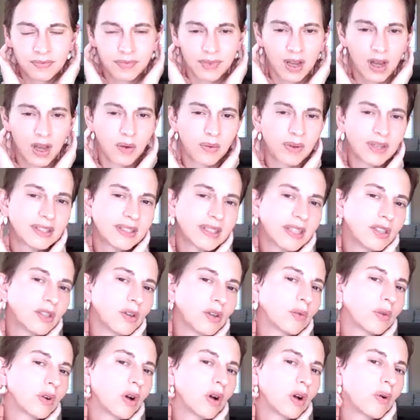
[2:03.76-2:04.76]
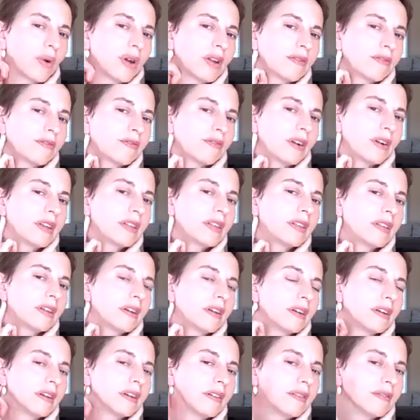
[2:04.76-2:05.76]
I always say don't go in front
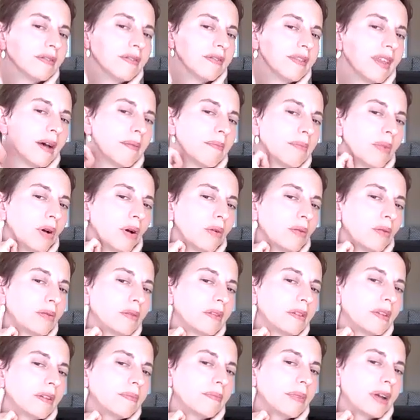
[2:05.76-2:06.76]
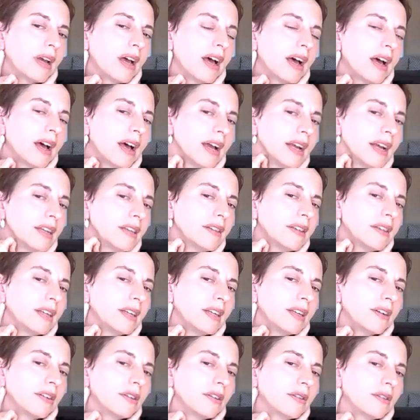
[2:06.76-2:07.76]
of that bone, behind
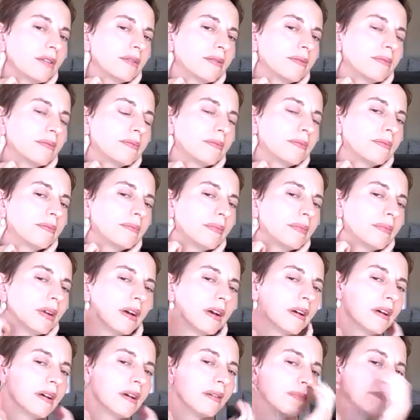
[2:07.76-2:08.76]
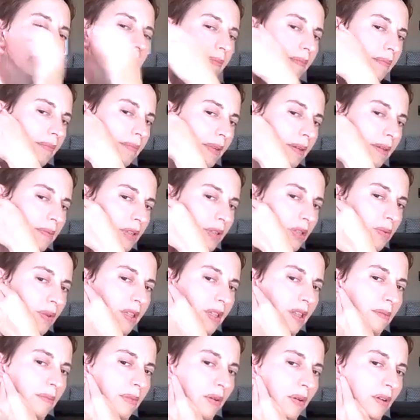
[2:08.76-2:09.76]
the ear, in
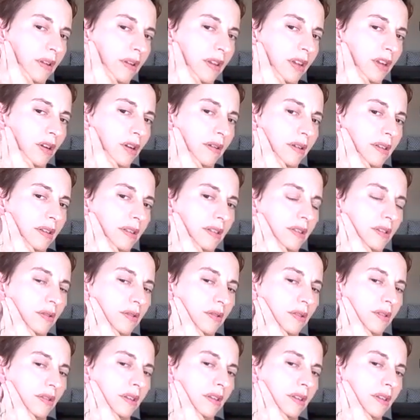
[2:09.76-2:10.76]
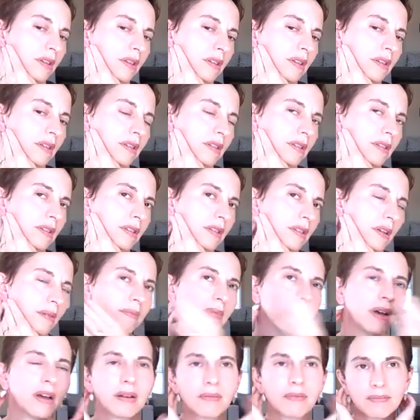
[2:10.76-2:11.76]
between the bone and the ear, because there's
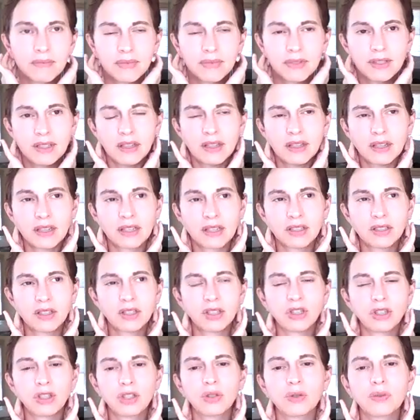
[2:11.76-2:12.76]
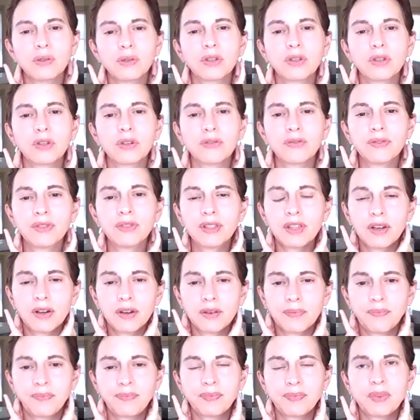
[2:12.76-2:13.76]
some delicate tissue and nerves
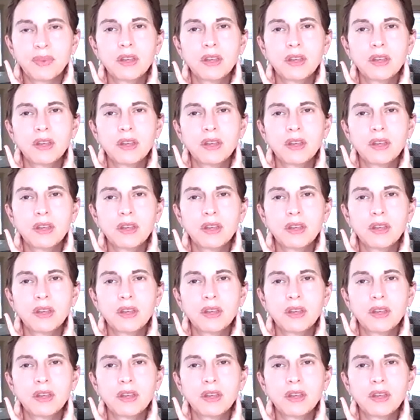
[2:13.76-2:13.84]
there.